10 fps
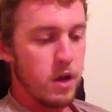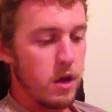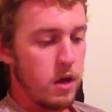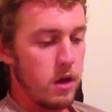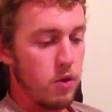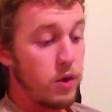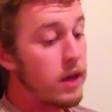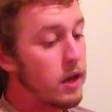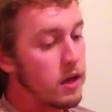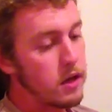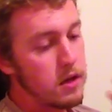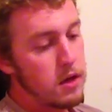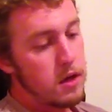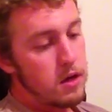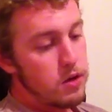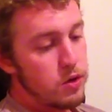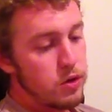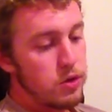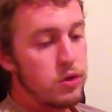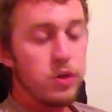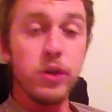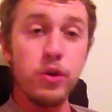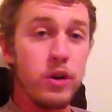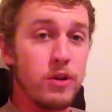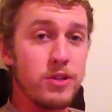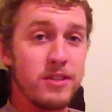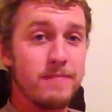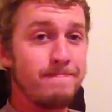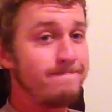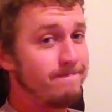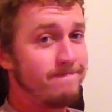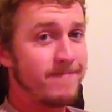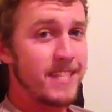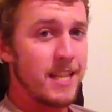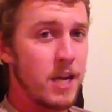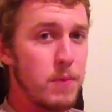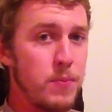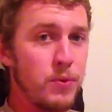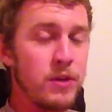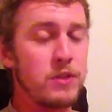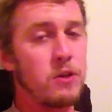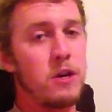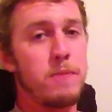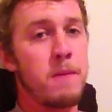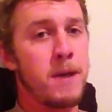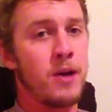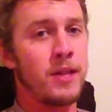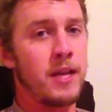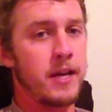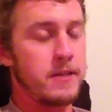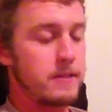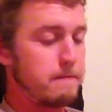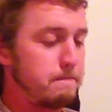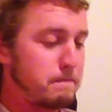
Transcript: Okay, cougars. A lot of people are concerned about mountain lions.